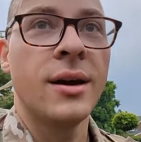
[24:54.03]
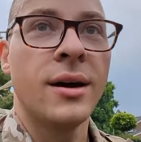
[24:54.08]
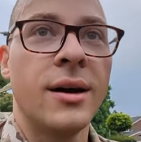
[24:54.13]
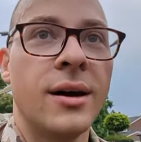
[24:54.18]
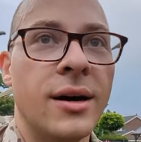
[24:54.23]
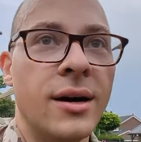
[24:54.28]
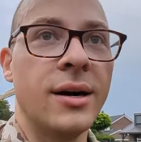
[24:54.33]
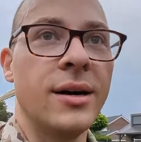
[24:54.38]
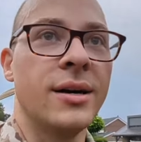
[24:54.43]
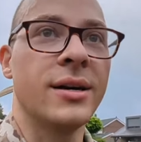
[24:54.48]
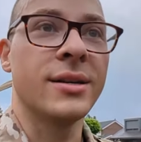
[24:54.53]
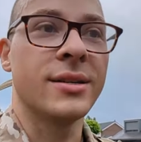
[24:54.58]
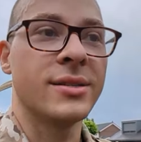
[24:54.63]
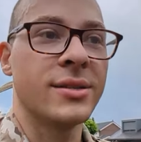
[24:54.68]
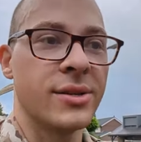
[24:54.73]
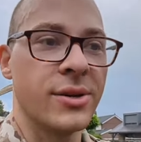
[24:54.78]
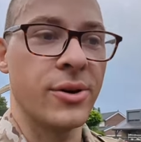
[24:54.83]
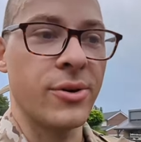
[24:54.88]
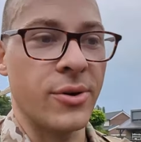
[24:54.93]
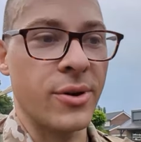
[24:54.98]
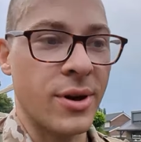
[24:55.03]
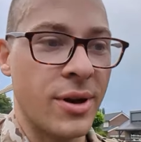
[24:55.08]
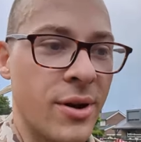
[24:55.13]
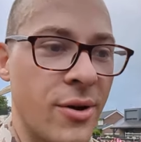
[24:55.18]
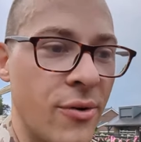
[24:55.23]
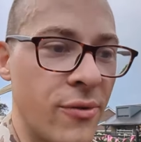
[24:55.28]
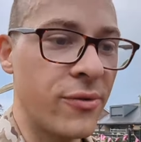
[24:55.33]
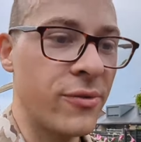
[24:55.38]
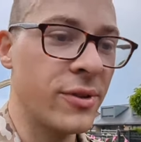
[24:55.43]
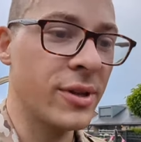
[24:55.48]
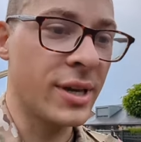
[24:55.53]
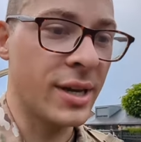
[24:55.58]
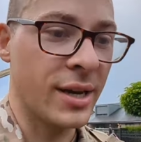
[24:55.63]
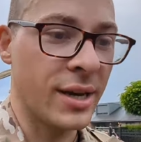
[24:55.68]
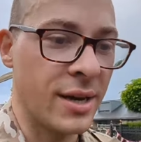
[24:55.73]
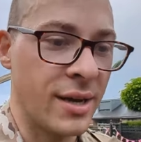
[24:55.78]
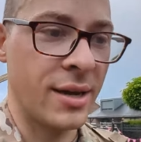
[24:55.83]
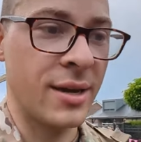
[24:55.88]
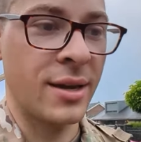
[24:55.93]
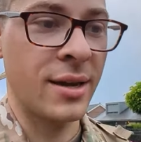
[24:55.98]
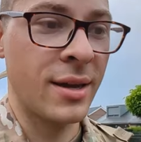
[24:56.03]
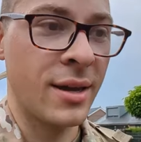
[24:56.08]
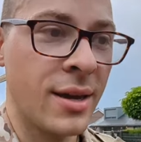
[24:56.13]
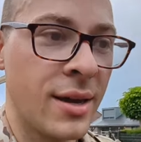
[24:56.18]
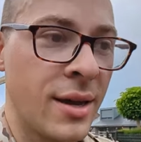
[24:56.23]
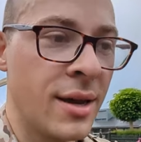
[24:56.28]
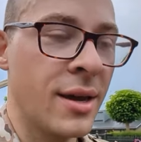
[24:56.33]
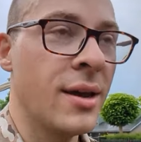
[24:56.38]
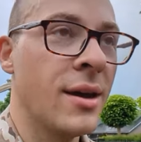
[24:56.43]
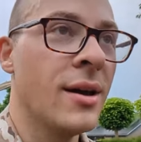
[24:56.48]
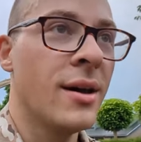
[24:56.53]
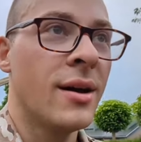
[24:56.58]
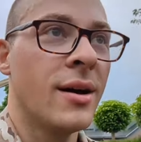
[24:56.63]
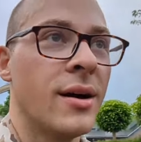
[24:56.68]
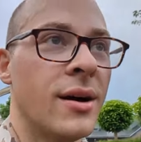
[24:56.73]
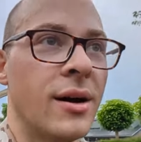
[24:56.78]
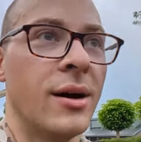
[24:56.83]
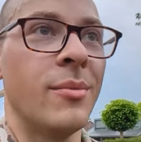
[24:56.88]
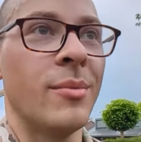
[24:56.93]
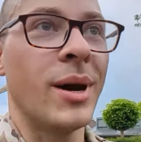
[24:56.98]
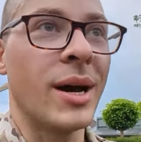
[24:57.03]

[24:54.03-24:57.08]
Uh, so hopefully um,